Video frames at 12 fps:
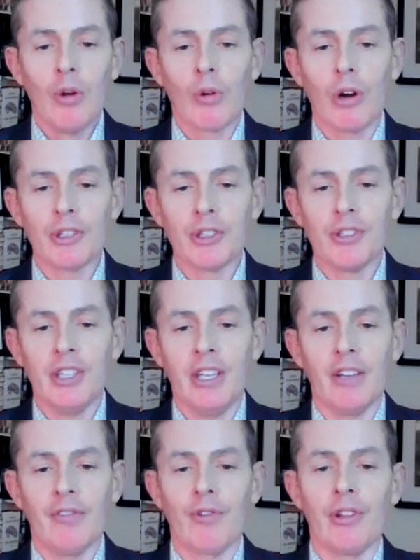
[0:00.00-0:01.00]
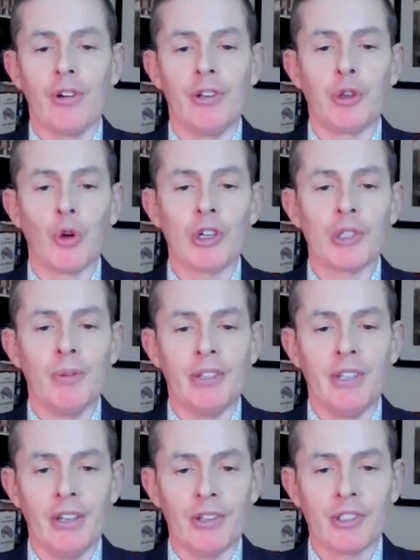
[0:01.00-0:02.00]
We're also seeing for their
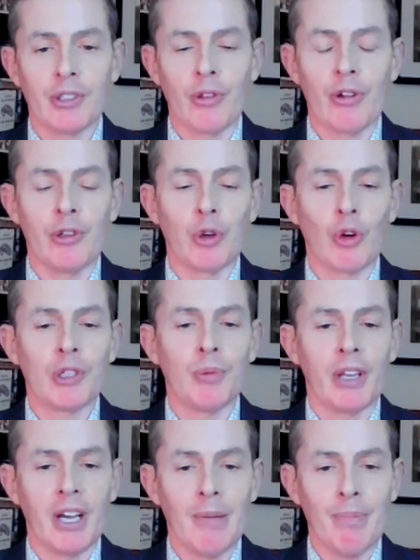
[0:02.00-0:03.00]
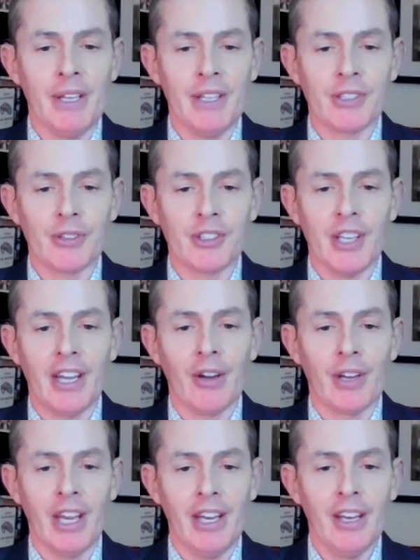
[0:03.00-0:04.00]
endorsement deals. So their endorsement companies are saying,
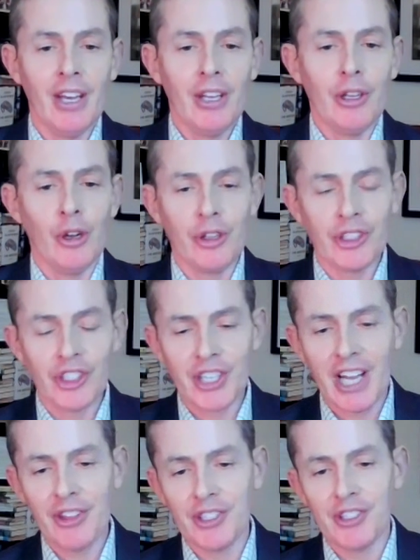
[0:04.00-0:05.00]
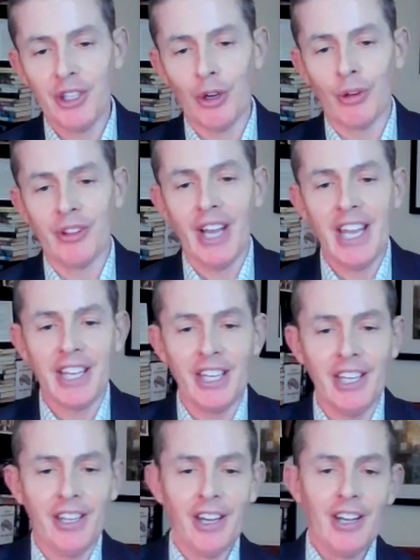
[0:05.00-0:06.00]
okay, you just got this deal with
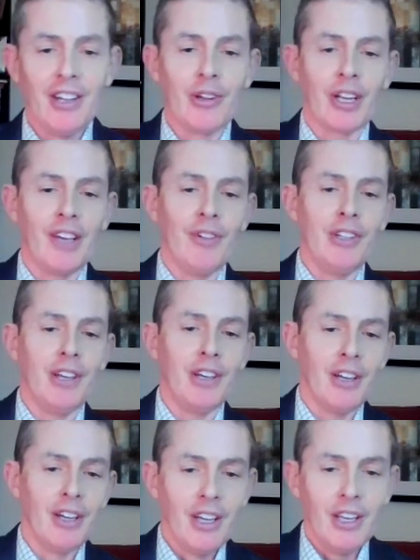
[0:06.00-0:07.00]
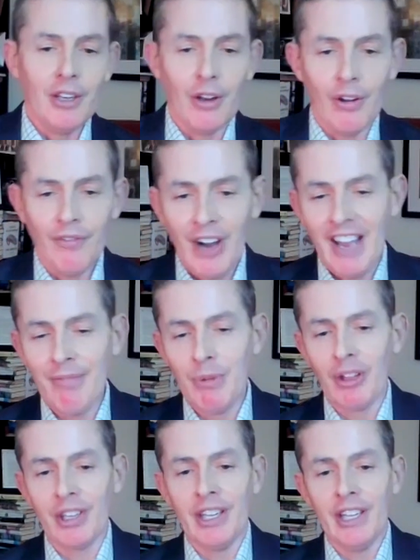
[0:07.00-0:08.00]
Nike. They're giving you, $5
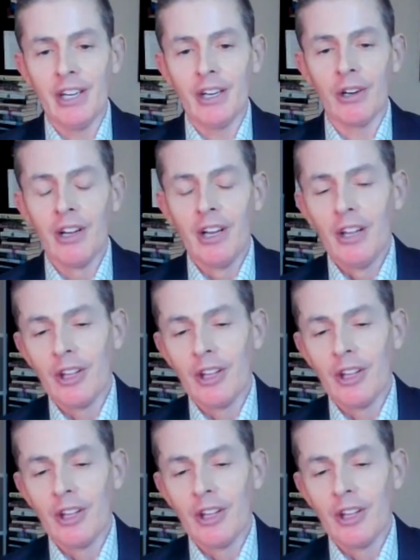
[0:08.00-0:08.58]
million a year.